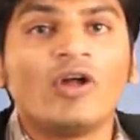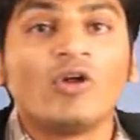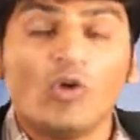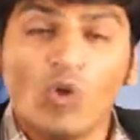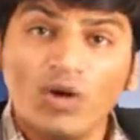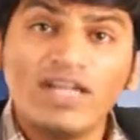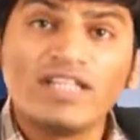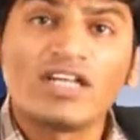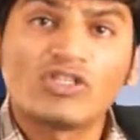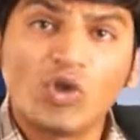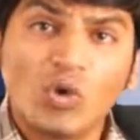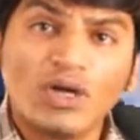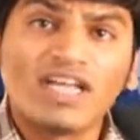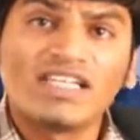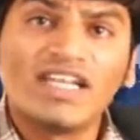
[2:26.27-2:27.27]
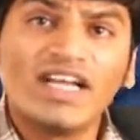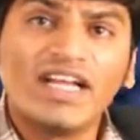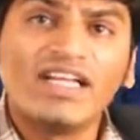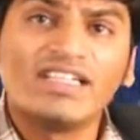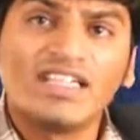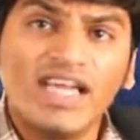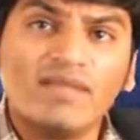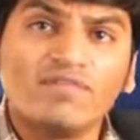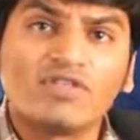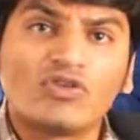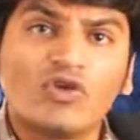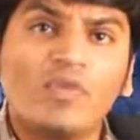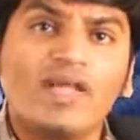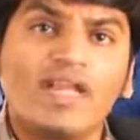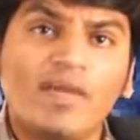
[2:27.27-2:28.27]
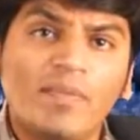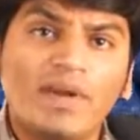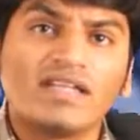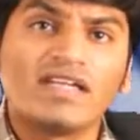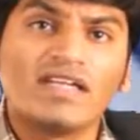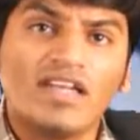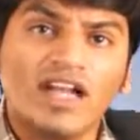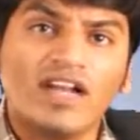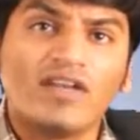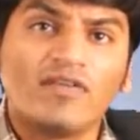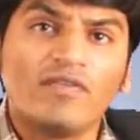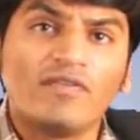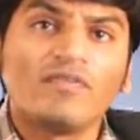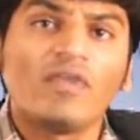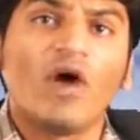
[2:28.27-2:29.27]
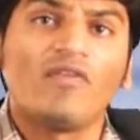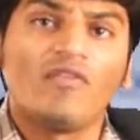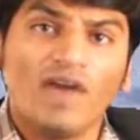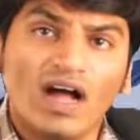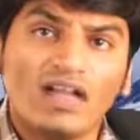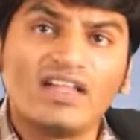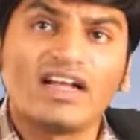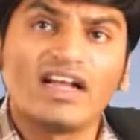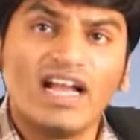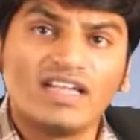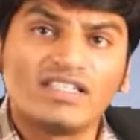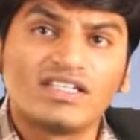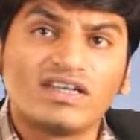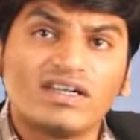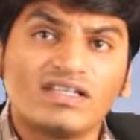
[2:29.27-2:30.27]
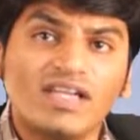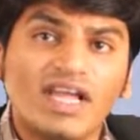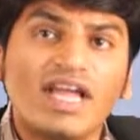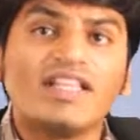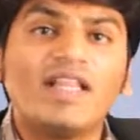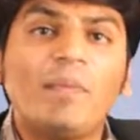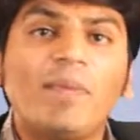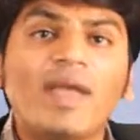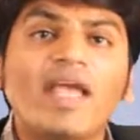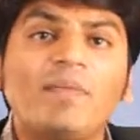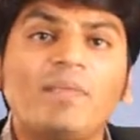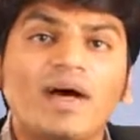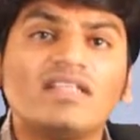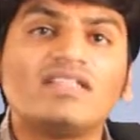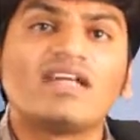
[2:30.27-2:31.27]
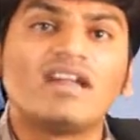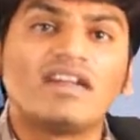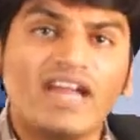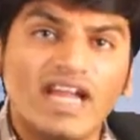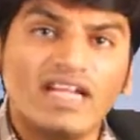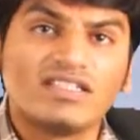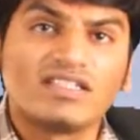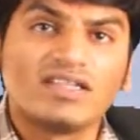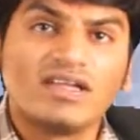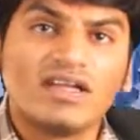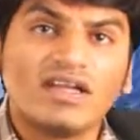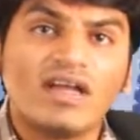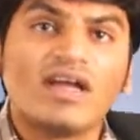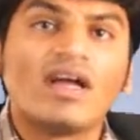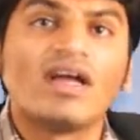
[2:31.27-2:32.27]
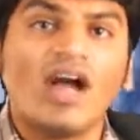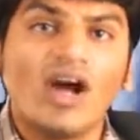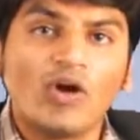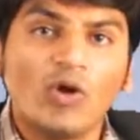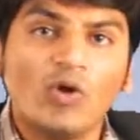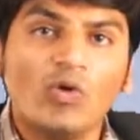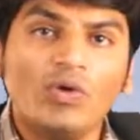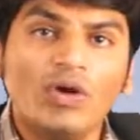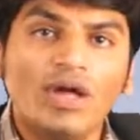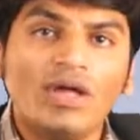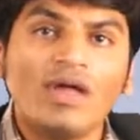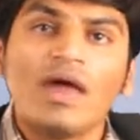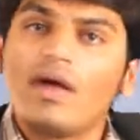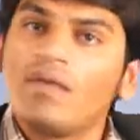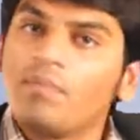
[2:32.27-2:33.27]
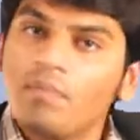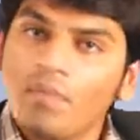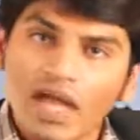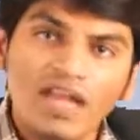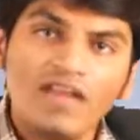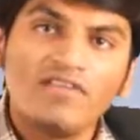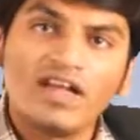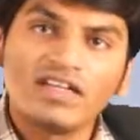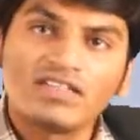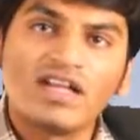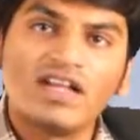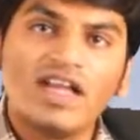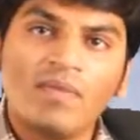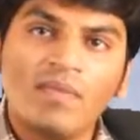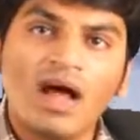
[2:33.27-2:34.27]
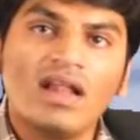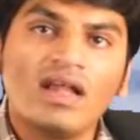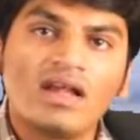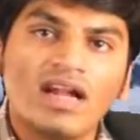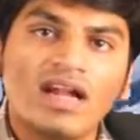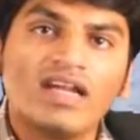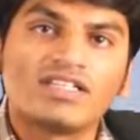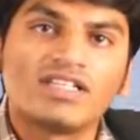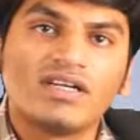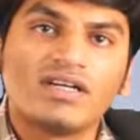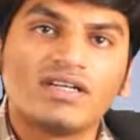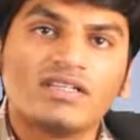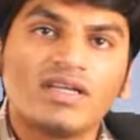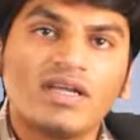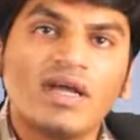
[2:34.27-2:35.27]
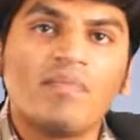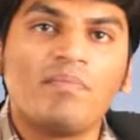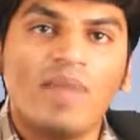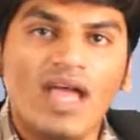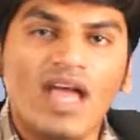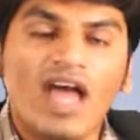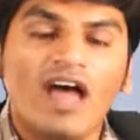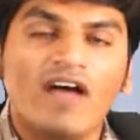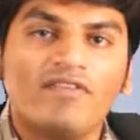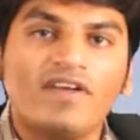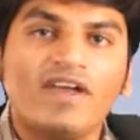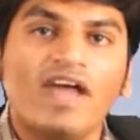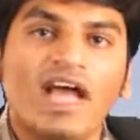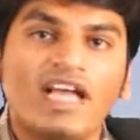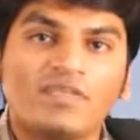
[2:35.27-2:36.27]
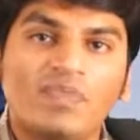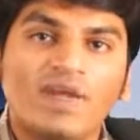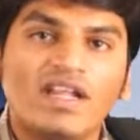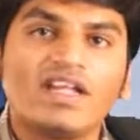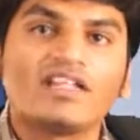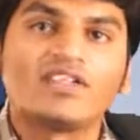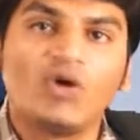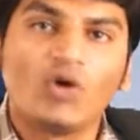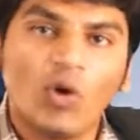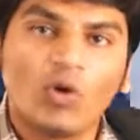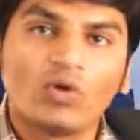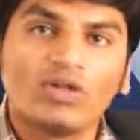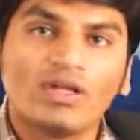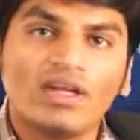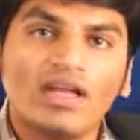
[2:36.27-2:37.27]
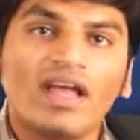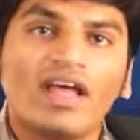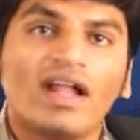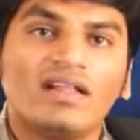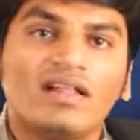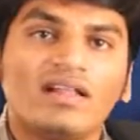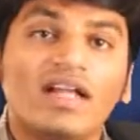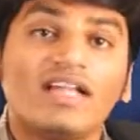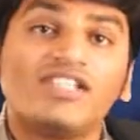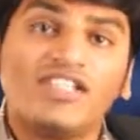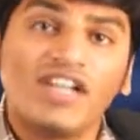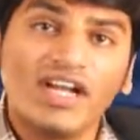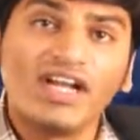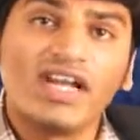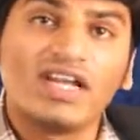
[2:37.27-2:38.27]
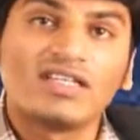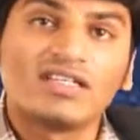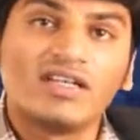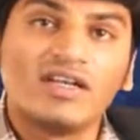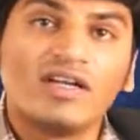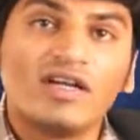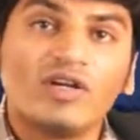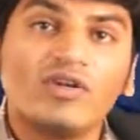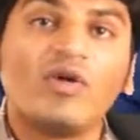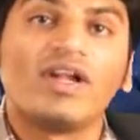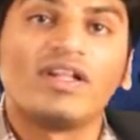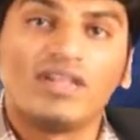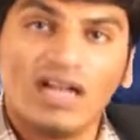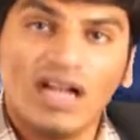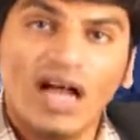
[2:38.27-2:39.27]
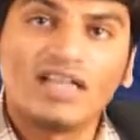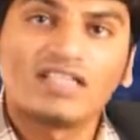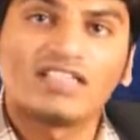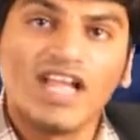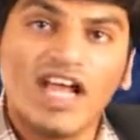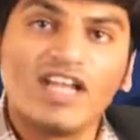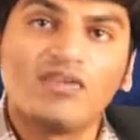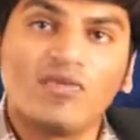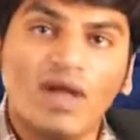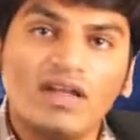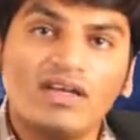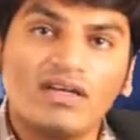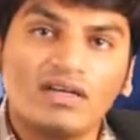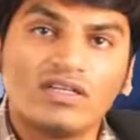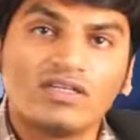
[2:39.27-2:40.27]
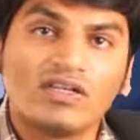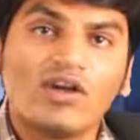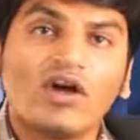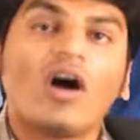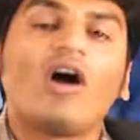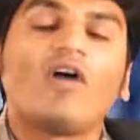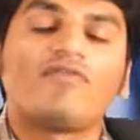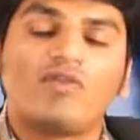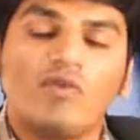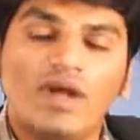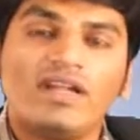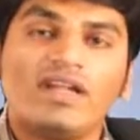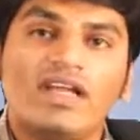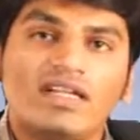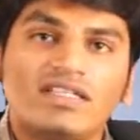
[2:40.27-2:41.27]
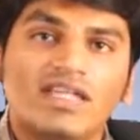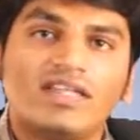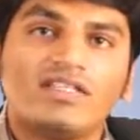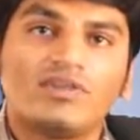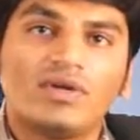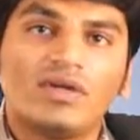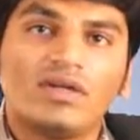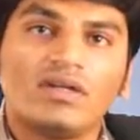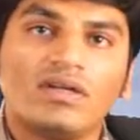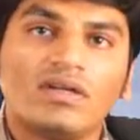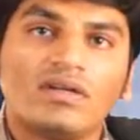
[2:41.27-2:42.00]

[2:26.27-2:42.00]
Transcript: Noting the Chota Shikri seems to be representative of other glaciers in the Pir Panjal range, conclude many western Himalaya glaciers may have experienced growth rather than shrinkage during the last 10-12 years of 20th century.